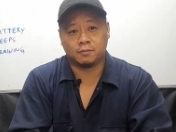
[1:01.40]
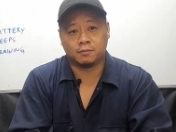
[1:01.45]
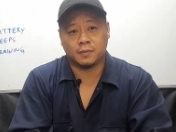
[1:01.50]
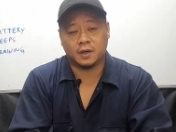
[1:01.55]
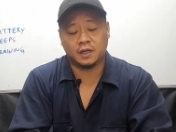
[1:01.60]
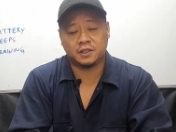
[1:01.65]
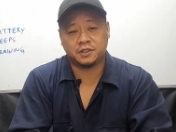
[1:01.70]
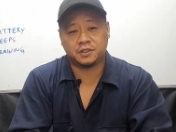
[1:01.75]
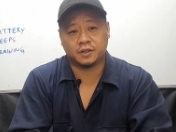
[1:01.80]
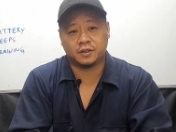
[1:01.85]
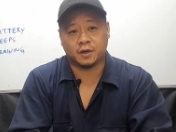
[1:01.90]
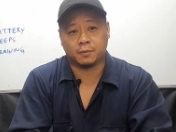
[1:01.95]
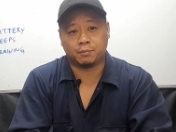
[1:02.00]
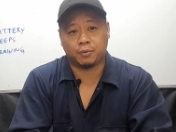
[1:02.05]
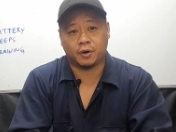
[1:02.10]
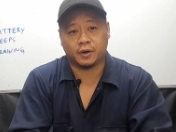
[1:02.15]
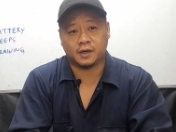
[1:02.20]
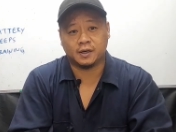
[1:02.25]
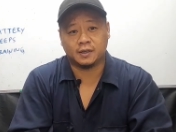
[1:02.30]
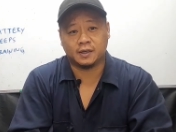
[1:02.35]
make sure the
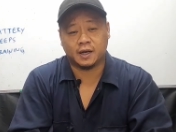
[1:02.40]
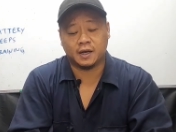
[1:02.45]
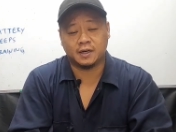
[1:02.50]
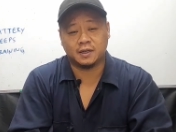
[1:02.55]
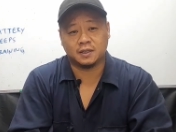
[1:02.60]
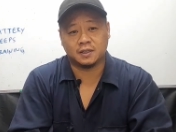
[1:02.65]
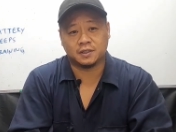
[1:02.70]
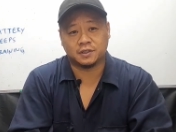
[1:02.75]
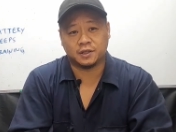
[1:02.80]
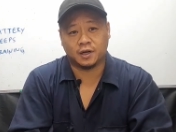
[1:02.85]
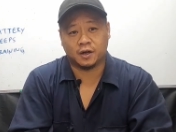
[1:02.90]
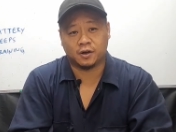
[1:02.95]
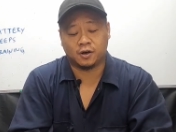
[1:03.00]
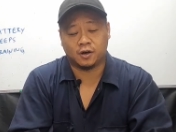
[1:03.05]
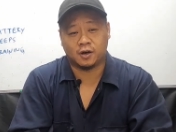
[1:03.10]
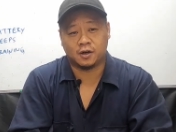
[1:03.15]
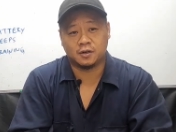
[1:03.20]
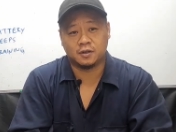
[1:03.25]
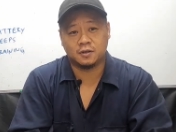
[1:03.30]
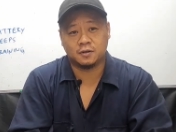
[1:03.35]
parking light is not
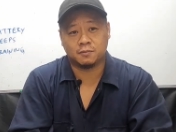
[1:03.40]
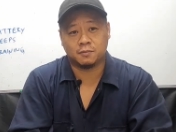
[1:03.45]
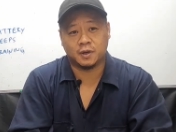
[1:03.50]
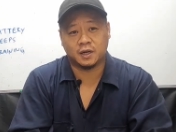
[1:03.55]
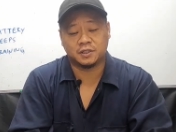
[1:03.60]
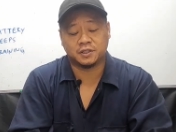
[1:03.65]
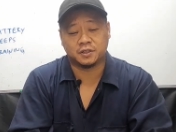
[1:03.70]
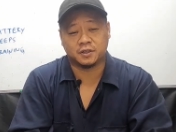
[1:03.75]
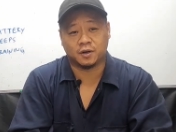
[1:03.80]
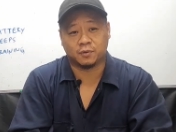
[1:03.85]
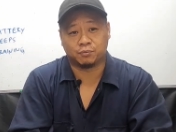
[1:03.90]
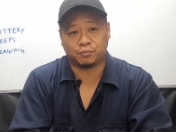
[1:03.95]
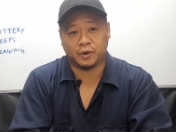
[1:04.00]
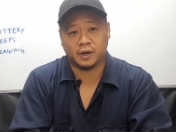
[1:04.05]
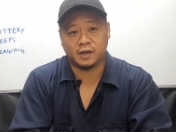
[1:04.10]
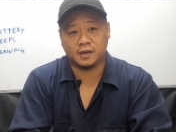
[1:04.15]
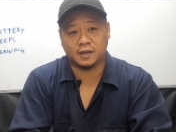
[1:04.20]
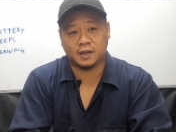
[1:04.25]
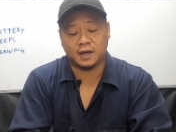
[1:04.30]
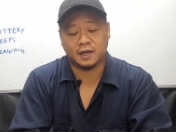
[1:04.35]
on, make sure the
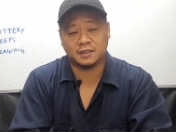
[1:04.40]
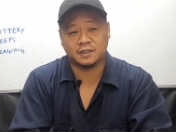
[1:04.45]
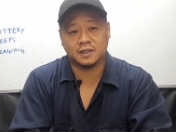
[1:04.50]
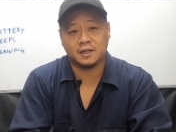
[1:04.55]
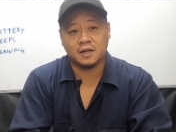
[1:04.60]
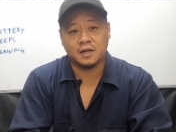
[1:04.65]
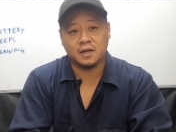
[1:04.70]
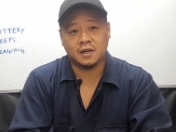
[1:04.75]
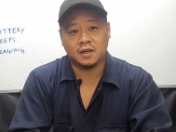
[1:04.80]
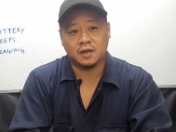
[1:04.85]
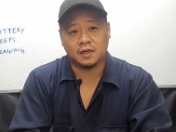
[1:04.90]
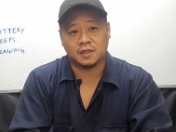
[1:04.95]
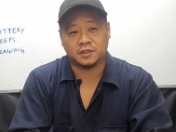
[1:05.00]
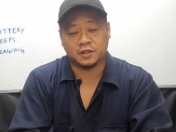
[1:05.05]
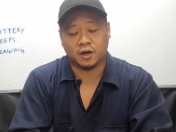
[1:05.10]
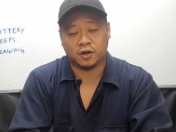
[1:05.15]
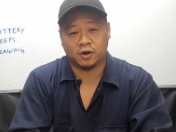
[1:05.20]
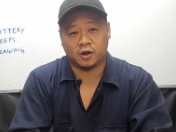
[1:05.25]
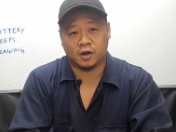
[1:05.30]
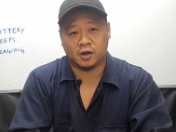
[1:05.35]
brake light is
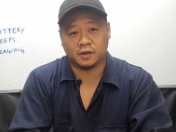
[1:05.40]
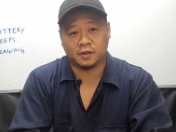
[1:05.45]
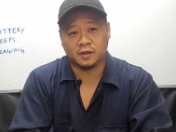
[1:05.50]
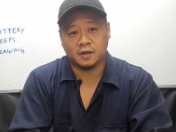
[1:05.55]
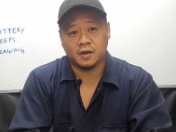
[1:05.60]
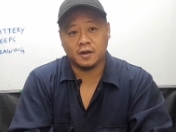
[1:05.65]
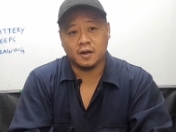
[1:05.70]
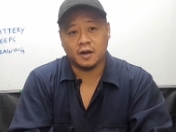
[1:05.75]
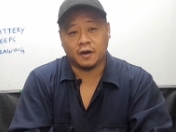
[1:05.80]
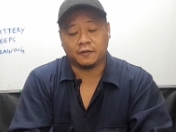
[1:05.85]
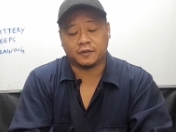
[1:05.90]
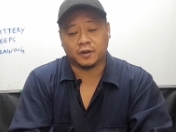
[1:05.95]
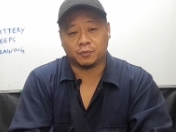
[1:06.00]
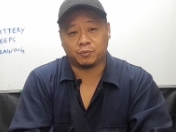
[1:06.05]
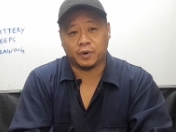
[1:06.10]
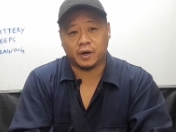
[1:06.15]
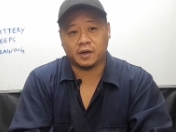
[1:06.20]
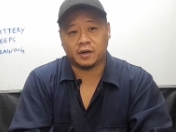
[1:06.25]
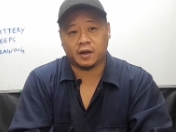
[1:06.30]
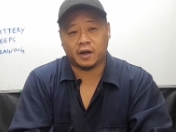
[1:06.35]
not on. If the
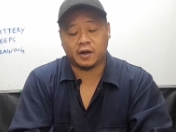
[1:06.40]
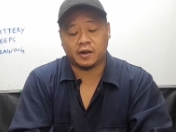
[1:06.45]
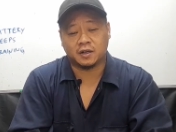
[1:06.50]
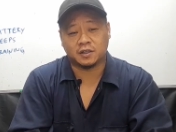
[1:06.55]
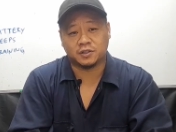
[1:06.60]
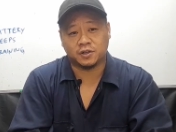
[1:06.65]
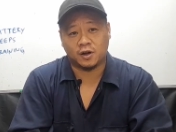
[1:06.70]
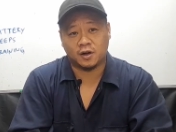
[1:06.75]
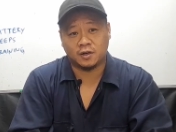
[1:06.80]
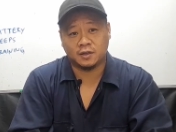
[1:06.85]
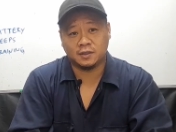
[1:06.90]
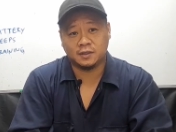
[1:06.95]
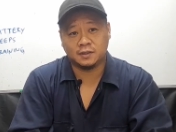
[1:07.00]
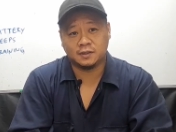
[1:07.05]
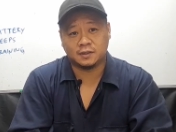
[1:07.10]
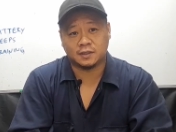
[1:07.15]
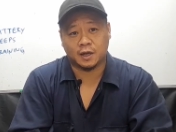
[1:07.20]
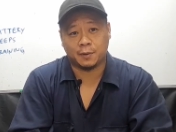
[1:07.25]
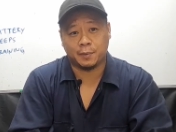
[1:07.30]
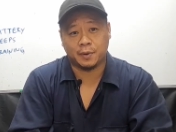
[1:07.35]
brake light is on,
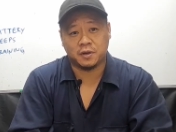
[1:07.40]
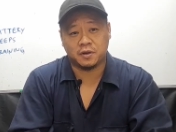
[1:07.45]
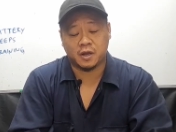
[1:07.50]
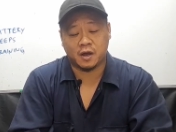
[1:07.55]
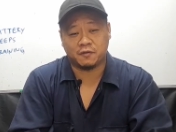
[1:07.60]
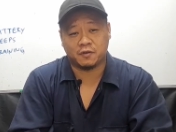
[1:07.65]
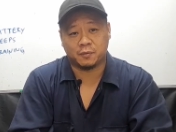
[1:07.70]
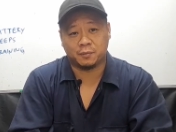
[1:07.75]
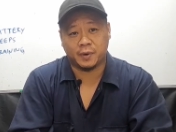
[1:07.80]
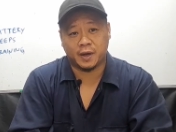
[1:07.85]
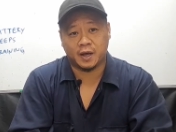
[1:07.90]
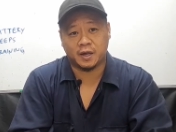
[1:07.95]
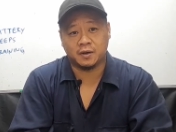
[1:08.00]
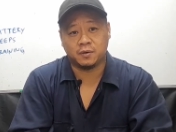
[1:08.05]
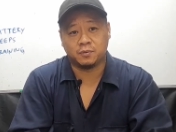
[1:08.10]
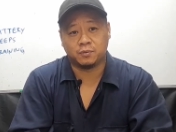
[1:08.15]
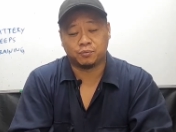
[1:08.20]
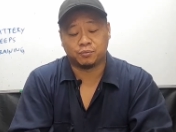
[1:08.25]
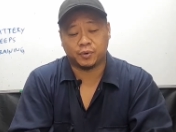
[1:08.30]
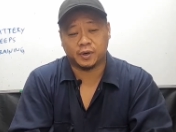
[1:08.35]
that means you have a
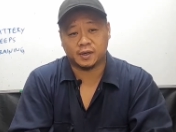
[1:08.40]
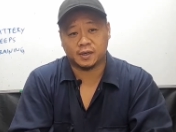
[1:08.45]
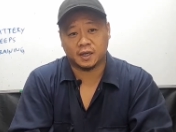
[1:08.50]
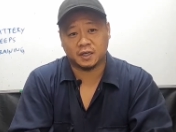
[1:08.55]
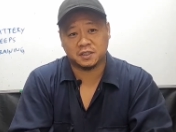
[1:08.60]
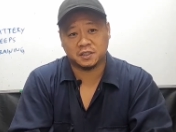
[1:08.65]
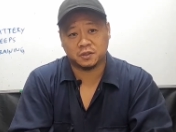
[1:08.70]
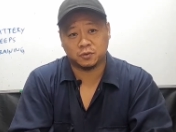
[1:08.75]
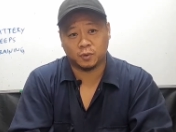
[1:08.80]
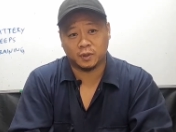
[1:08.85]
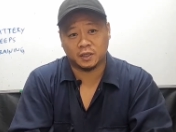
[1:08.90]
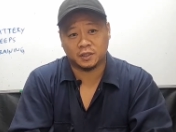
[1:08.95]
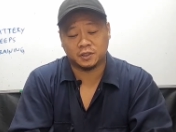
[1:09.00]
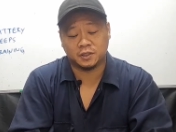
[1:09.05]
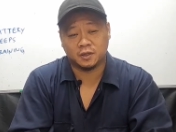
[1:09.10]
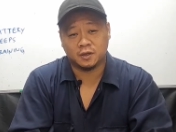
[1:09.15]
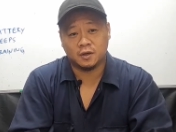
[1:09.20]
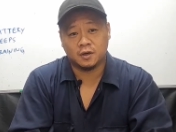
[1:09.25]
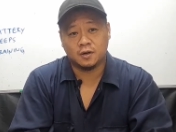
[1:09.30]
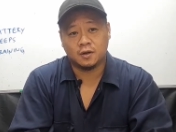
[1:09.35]
bad brake light
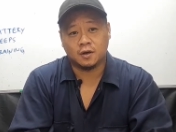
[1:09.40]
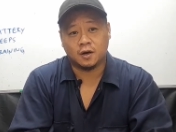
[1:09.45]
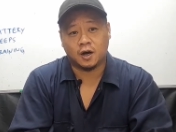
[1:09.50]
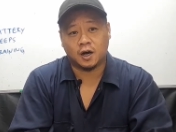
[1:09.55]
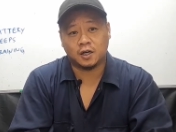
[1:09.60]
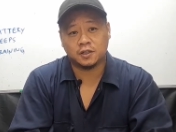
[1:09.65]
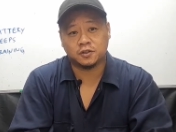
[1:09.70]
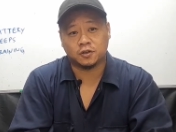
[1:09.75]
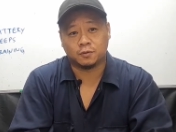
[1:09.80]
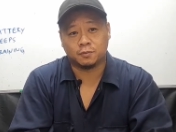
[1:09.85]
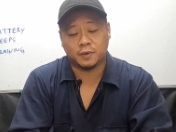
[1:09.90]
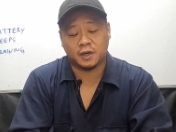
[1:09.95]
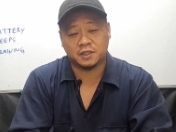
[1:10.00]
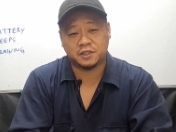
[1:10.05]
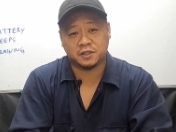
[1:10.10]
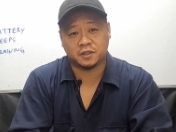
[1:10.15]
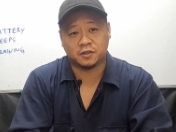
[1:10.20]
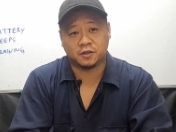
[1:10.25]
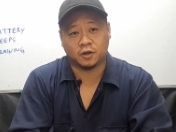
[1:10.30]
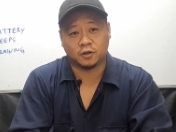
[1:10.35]
switch. Also, make
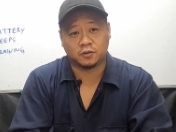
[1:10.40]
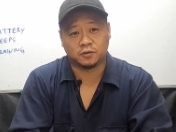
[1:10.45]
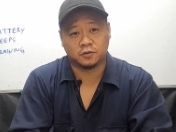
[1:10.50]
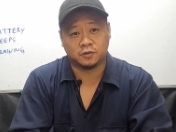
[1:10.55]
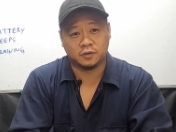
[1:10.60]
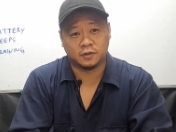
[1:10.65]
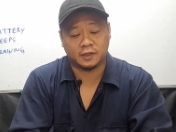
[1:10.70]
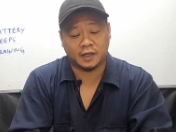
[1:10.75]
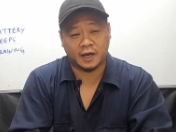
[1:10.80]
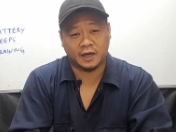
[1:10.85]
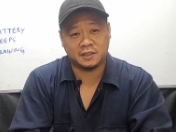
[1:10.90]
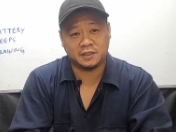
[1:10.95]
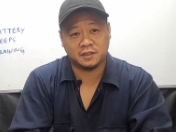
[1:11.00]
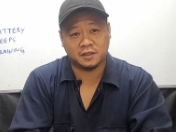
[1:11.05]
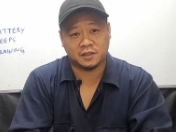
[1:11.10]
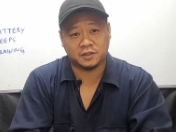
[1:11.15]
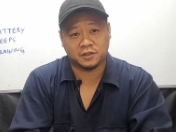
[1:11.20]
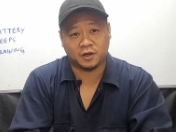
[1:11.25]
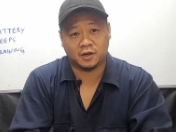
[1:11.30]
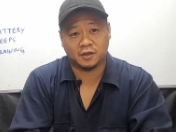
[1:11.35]
sure no light
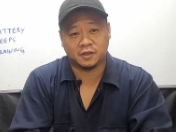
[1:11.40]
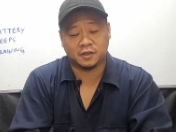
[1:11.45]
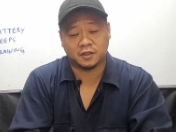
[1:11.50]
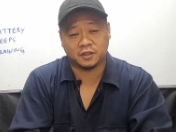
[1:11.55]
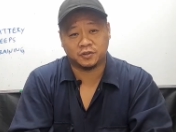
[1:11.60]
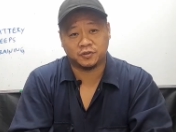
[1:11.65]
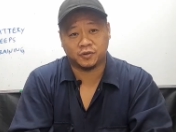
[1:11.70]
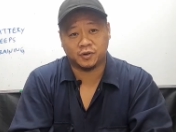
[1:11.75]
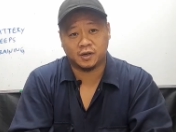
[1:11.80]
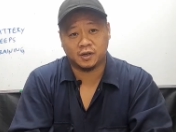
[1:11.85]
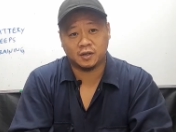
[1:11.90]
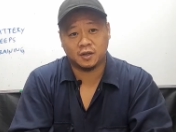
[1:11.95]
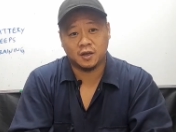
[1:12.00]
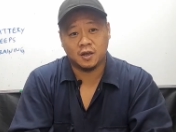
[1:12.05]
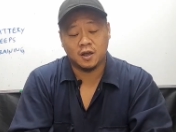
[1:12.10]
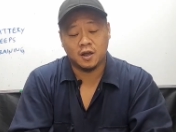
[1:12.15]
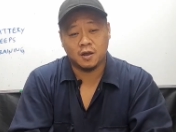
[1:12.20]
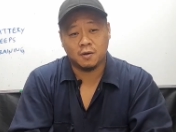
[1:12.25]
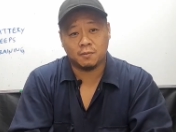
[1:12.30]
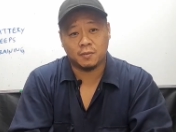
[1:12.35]
is on in the trunk.
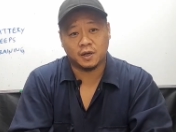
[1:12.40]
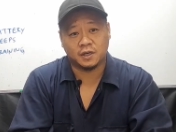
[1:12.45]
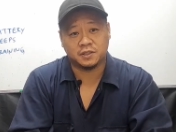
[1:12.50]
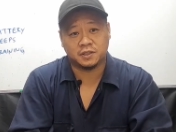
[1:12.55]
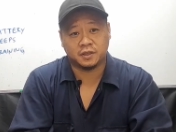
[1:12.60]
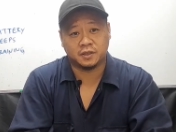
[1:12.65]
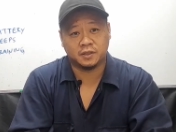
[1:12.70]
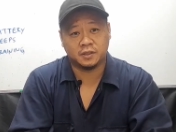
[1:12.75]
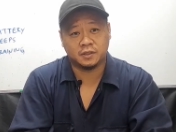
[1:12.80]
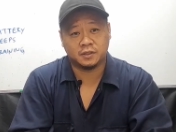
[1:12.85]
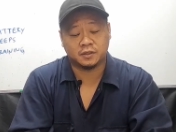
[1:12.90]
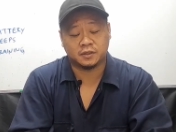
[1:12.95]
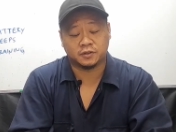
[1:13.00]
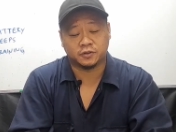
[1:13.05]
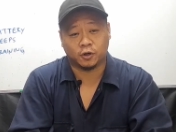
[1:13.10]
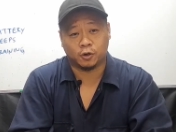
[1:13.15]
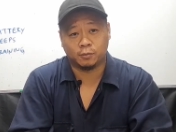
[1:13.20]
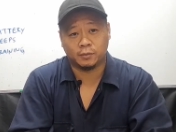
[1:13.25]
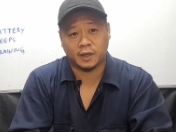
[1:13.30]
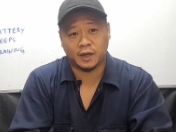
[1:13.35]
Make sure the
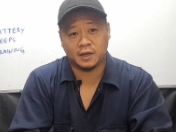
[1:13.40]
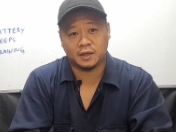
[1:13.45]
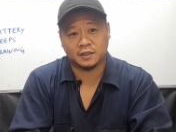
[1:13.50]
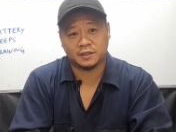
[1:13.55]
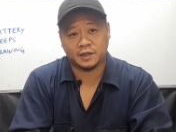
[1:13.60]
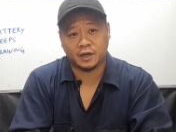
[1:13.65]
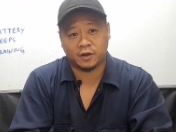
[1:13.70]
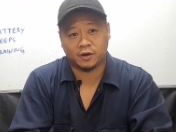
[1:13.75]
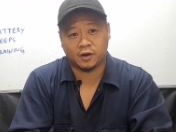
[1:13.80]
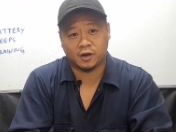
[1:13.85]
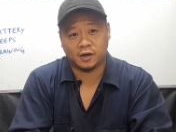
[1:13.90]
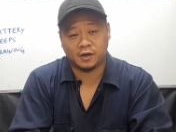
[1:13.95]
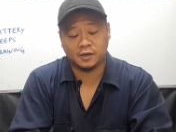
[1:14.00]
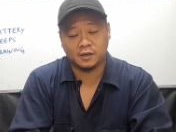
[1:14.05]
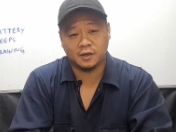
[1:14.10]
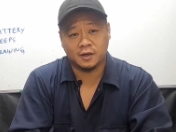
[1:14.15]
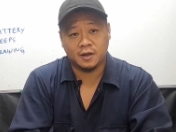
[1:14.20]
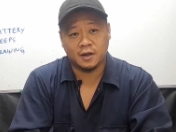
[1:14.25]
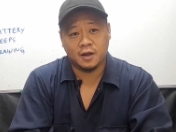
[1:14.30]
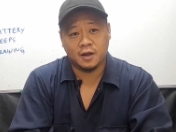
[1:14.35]
dome light is not on.